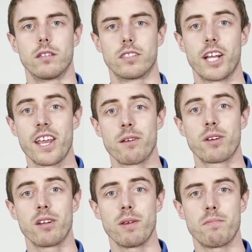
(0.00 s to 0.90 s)
Today I'm
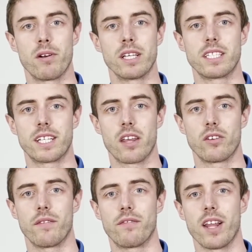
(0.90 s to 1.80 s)
going to be putting
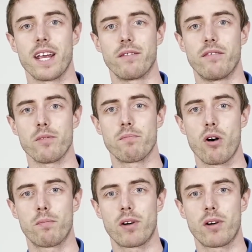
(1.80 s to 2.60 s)
together a flag football